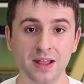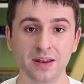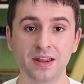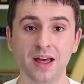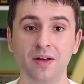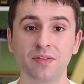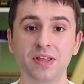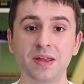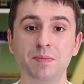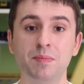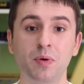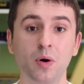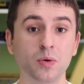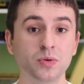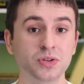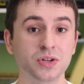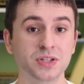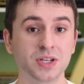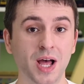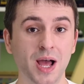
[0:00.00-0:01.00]
Now, the
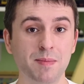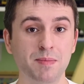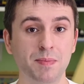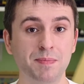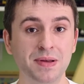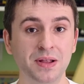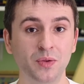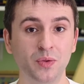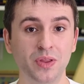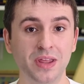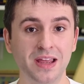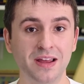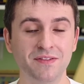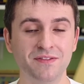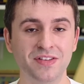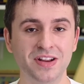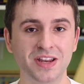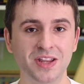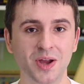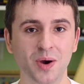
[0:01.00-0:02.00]
prototype building
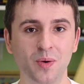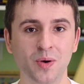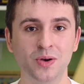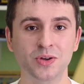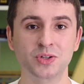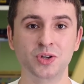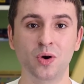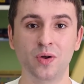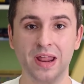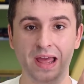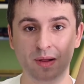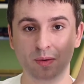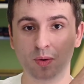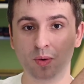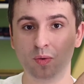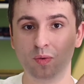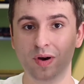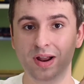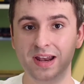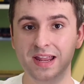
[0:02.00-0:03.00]
video has gone out
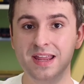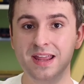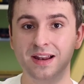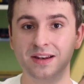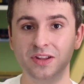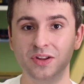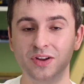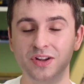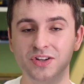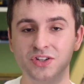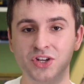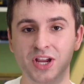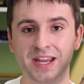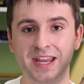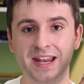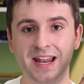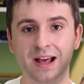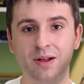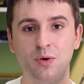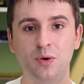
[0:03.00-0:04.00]
already, and you can check
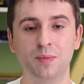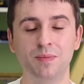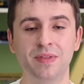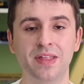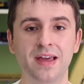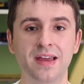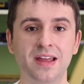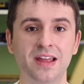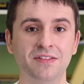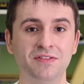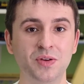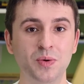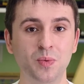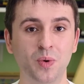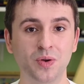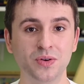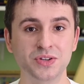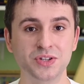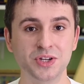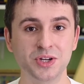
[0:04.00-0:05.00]
it out up there if you
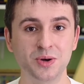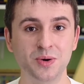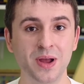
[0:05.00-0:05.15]
want to.